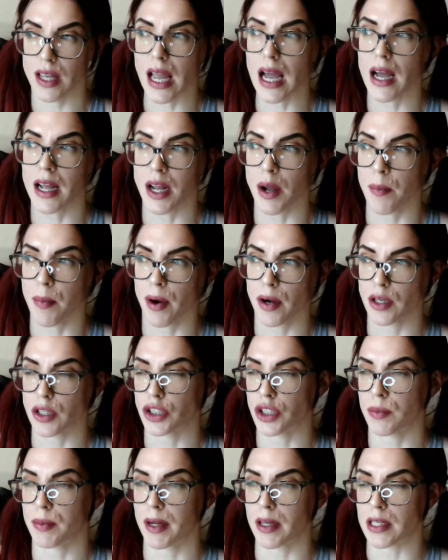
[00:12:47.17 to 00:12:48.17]
yeah, your
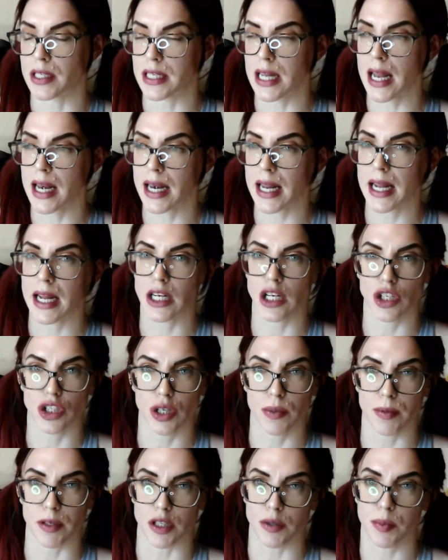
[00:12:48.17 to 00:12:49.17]
partner should be understanding and they
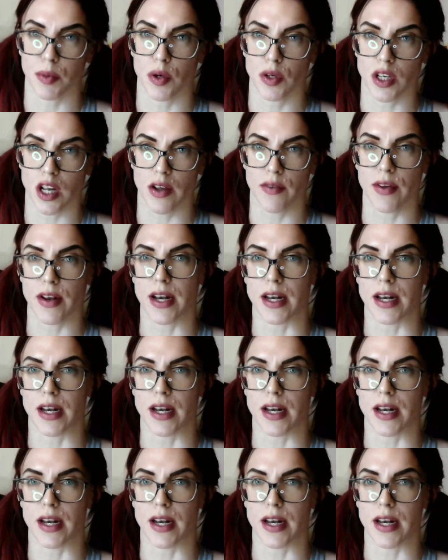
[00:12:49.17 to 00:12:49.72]
should be supportive,